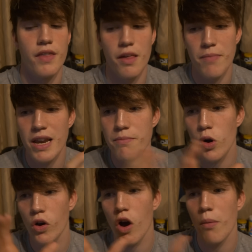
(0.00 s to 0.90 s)
There's many
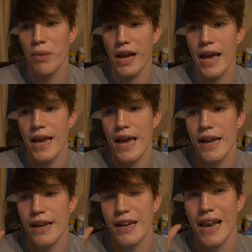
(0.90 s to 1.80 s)
more
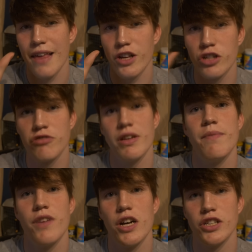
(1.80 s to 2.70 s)
complicated and less
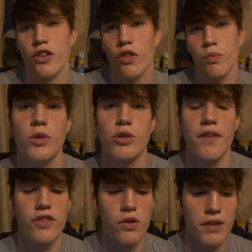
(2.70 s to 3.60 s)
extreme versions which you
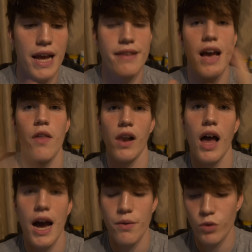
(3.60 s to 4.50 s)
have to use later down the
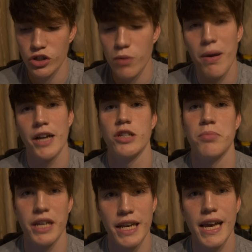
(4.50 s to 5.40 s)
line once you're past your
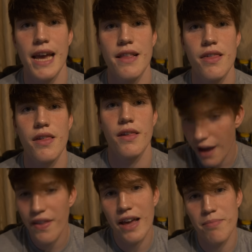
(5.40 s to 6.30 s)
beginner gains,
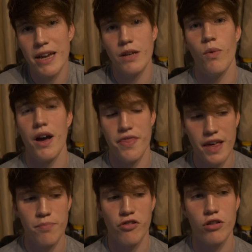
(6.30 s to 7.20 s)
and that is mainly why
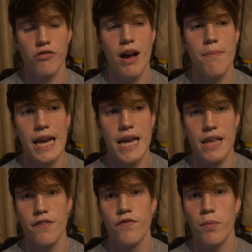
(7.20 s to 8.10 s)
this program
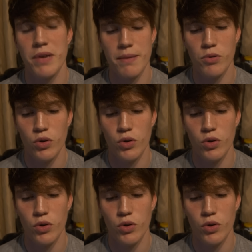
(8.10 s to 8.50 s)
is for people